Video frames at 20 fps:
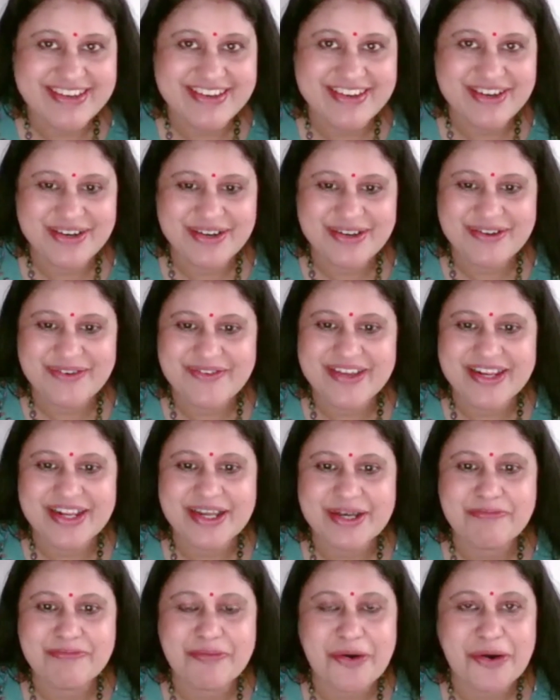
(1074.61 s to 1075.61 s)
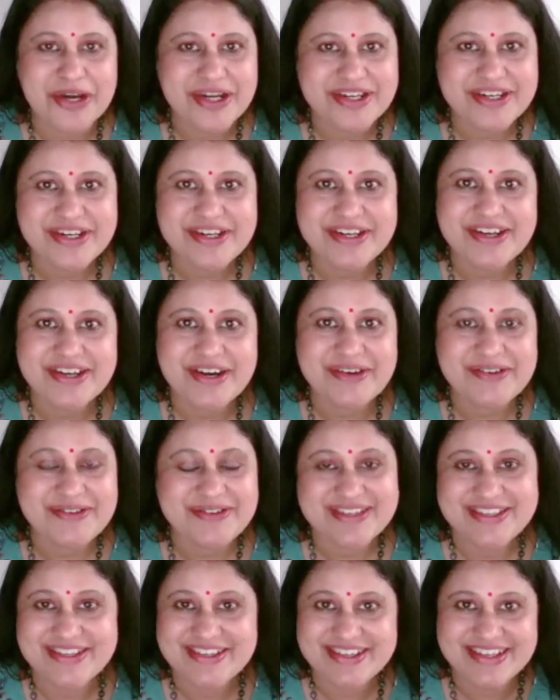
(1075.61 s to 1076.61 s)
When I pointed out
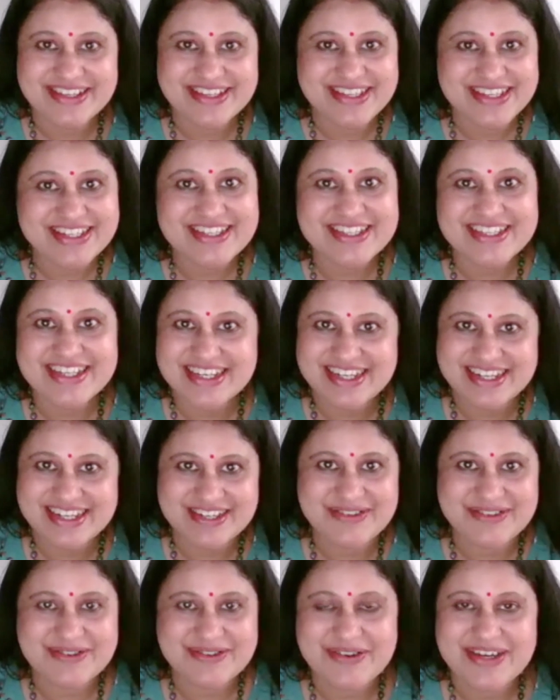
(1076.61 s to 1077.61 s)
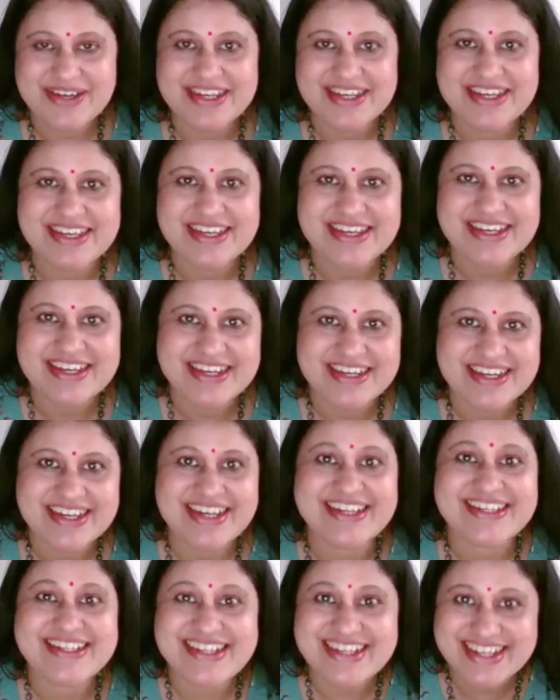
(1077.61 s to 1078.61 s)
this, and I
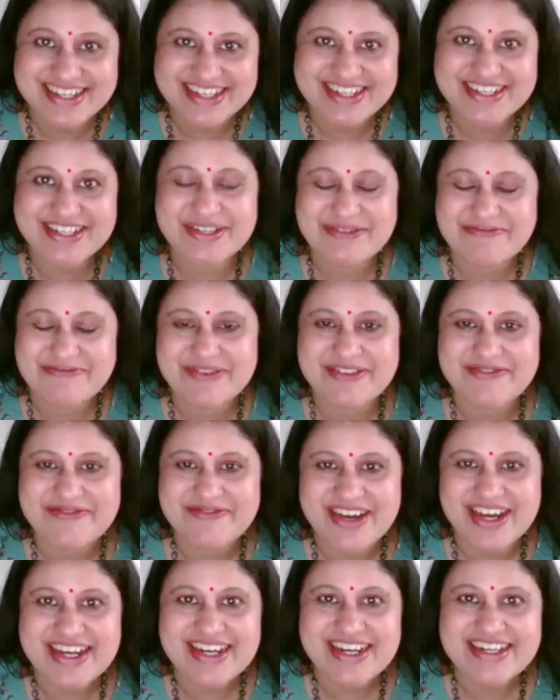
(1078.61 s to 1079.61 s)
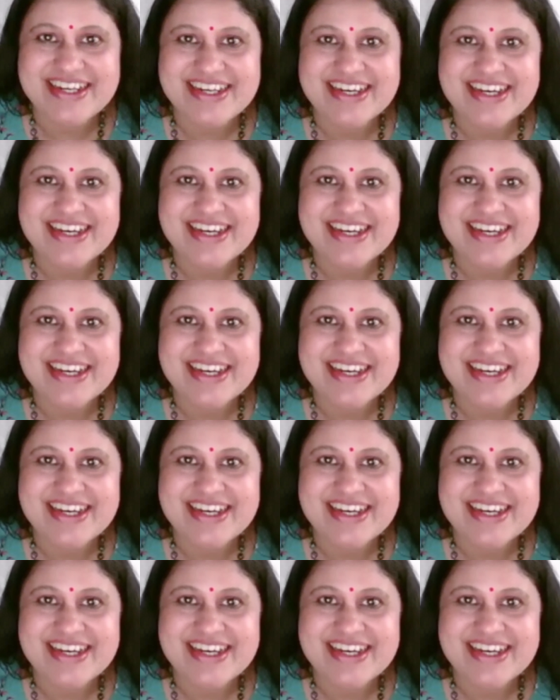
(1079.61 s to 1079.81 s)
congratulated him, in fact